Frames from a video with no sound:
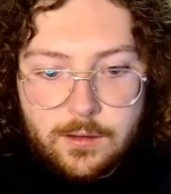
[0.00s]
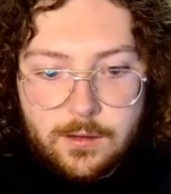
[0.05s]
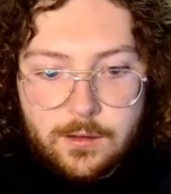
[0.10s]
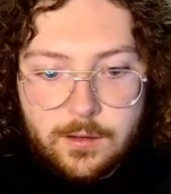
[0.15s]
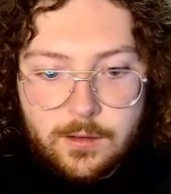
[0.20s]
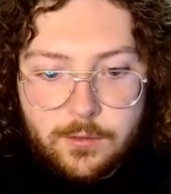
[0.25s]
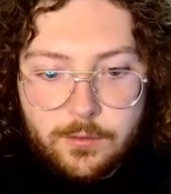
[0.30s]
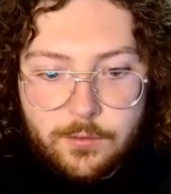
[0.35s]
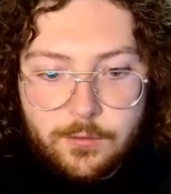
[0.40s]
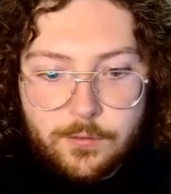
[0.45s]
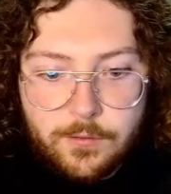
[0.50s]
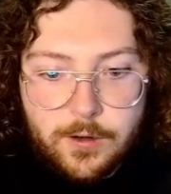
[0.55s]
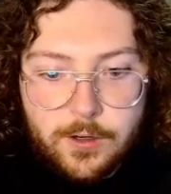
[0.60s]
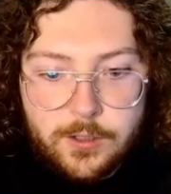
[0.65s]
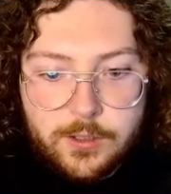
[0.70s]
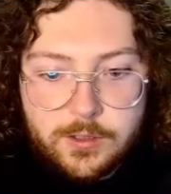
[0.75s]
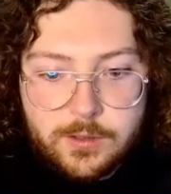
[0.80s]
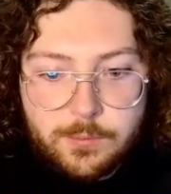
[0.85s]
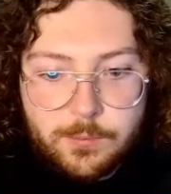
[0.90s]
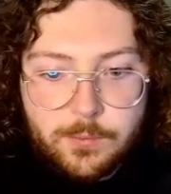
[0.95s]
the
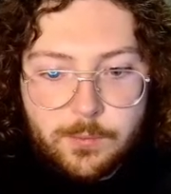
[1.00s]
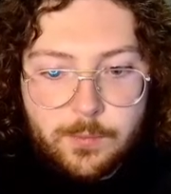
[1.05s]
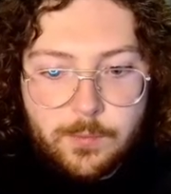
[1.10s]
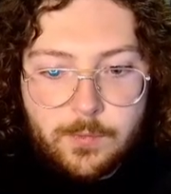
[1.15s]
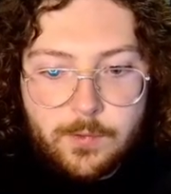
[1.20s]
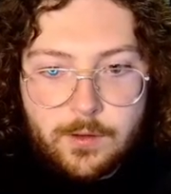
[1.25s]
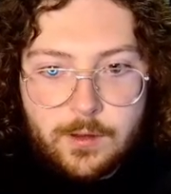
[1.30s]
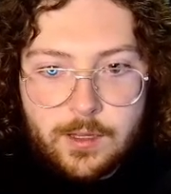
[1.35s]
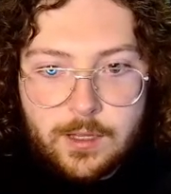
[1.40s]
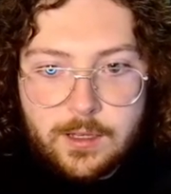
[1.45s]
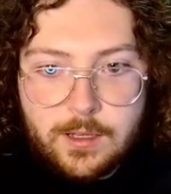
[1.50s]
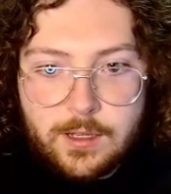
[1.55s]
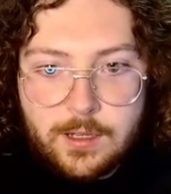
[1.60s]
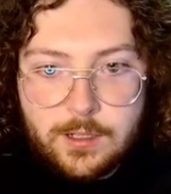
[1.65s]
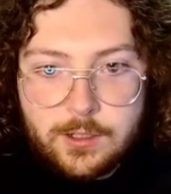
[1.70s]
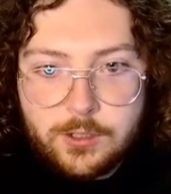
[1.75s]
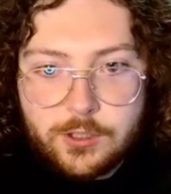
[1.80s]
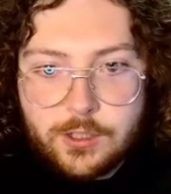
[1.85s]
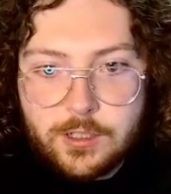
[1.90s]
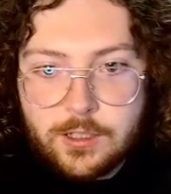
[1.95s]
first
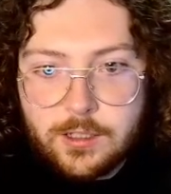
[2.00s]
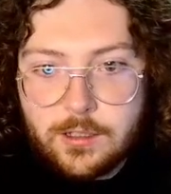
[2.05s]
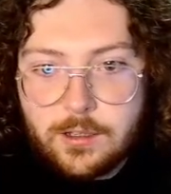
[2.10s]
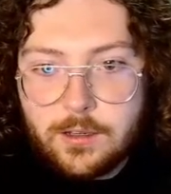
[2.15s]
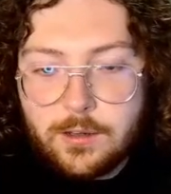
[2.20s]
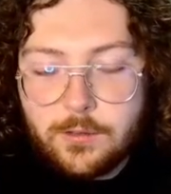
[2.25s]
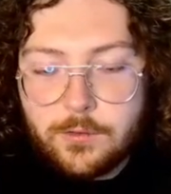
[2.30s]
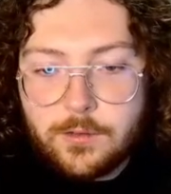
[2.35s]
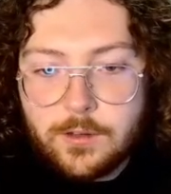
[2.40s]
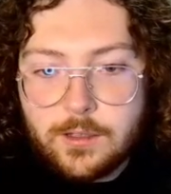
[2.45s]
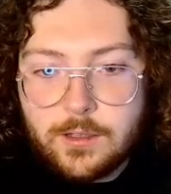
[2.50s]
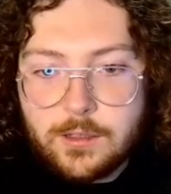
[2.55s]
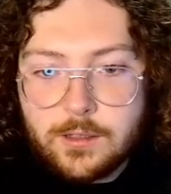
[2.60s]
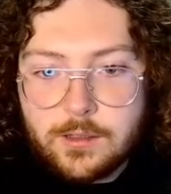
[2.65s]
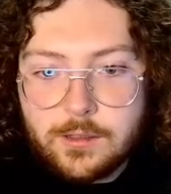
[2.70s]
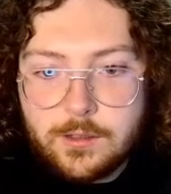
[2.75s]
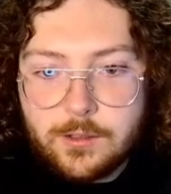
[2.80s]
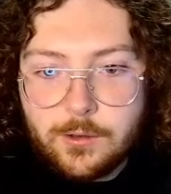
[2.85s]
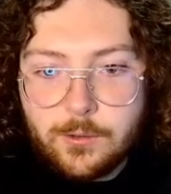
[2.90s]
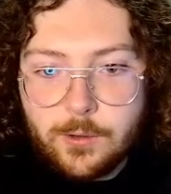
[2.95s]
edition of the
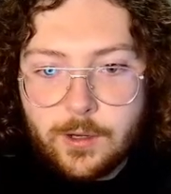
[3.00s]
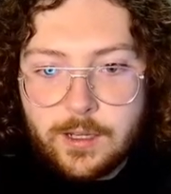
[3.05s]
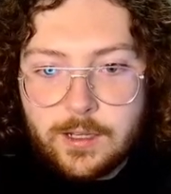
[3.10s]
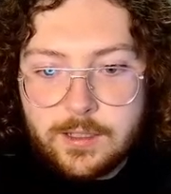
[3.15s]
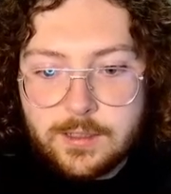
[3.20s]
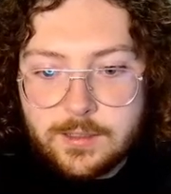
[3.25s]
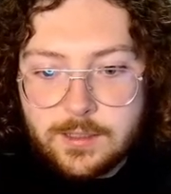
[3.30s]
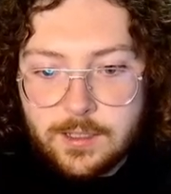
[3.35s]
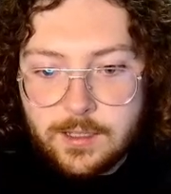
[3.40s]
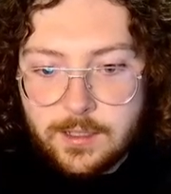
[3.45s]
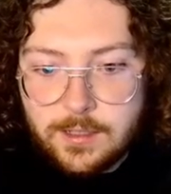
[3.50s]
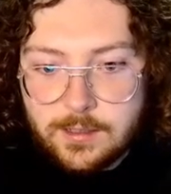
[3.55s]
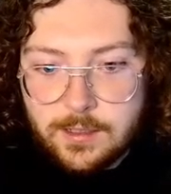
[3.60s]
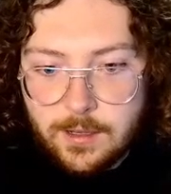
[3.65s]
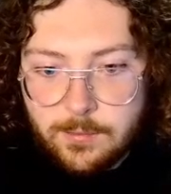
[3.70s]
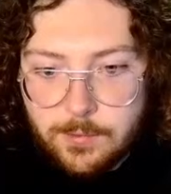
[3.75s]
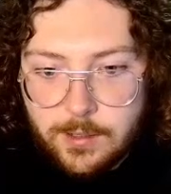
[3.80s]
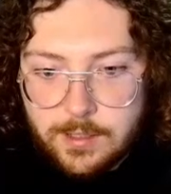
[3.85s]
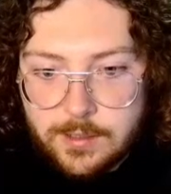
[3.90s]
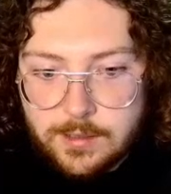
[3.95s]
Greatest Hits.
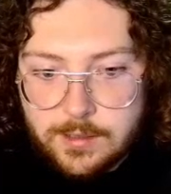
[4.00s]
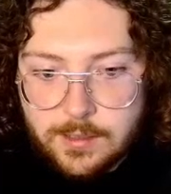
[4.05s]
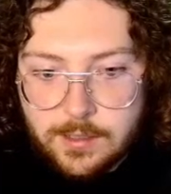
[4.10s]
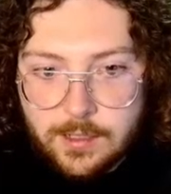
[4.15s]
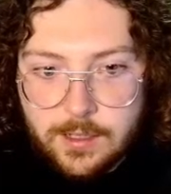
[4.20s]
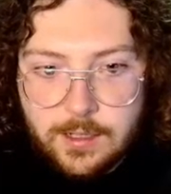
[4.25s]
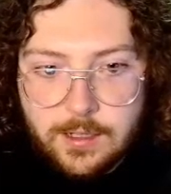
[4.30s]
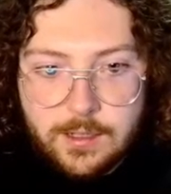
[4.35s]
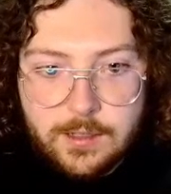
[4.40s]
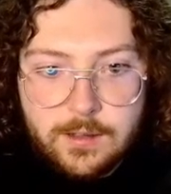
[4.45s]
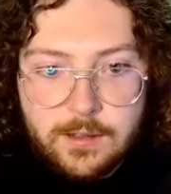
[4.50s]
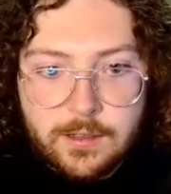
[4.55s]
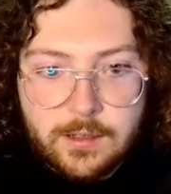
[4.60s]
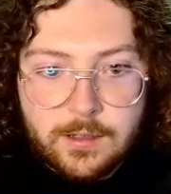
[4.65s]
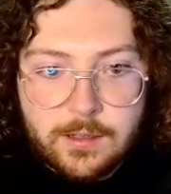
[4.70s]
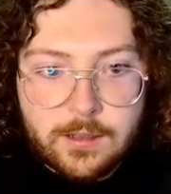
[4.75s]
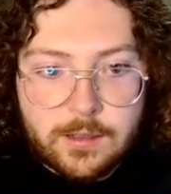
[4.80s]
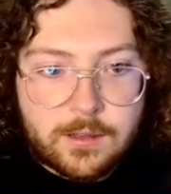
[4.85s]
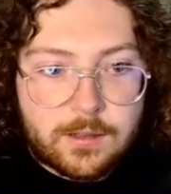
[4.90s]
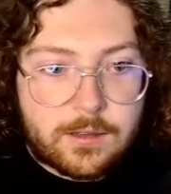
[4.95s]
I'm not seeing
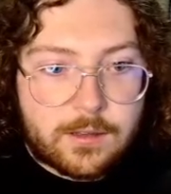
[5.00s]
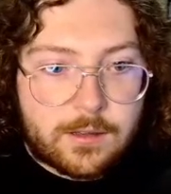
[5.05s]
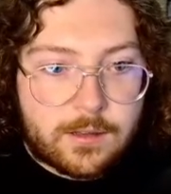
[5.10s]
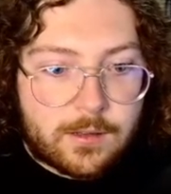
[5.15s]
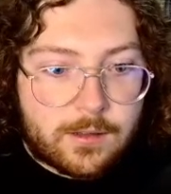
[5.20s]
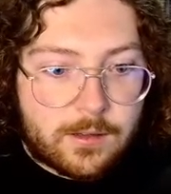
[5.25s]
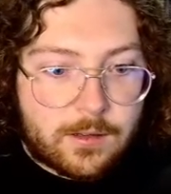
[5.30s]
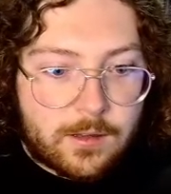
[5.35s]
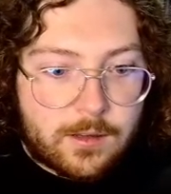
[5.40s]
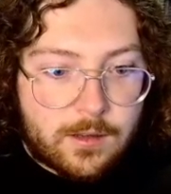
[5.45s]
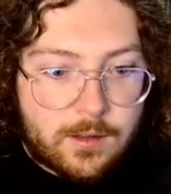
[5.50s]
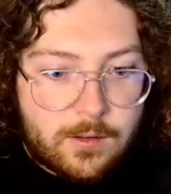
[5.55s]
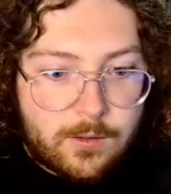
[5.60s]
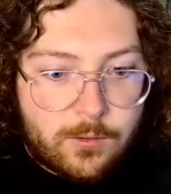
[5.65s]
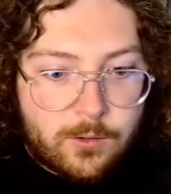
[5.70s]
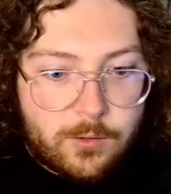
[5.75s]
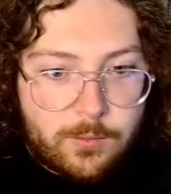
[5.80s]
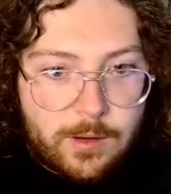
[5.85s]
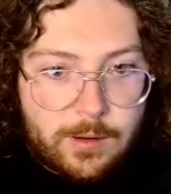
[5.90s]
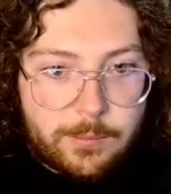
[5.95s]
anything.
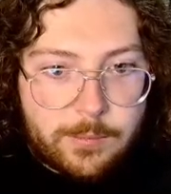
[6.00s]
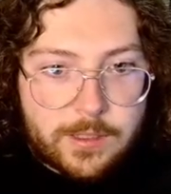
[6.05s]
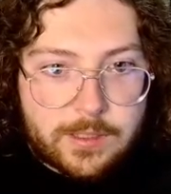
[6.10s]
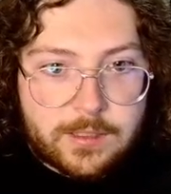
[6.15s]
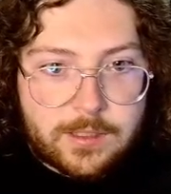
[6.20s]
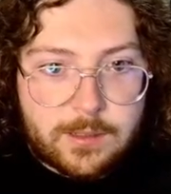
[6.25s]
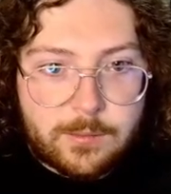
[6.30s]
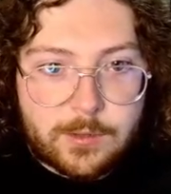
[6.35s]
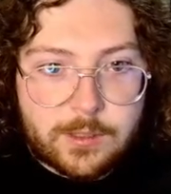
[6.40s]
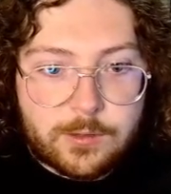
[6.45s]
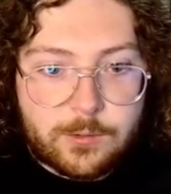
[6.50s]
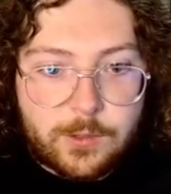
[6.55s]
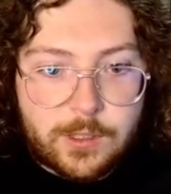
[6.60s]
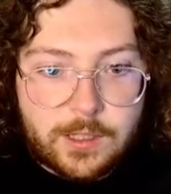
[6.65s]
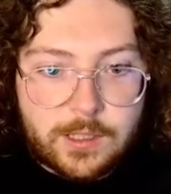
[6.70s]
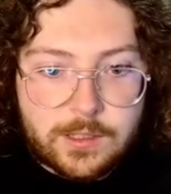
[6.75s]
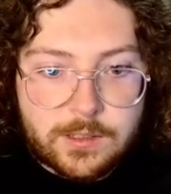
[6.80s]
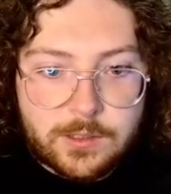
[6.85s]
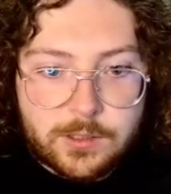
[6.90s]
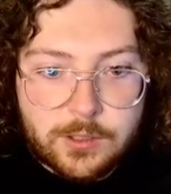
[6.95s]
What am I missing between
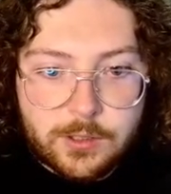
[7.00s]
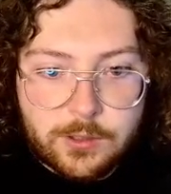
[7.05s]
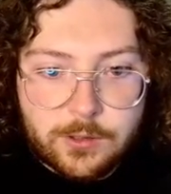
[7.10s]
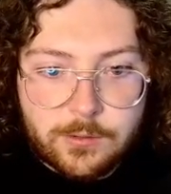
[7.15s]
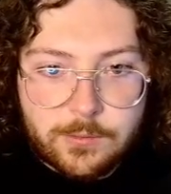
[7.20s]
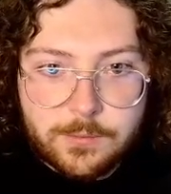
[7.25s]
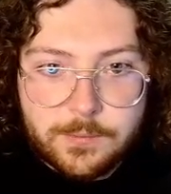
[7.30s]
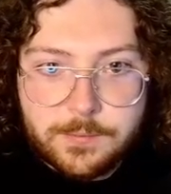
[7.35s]
these two?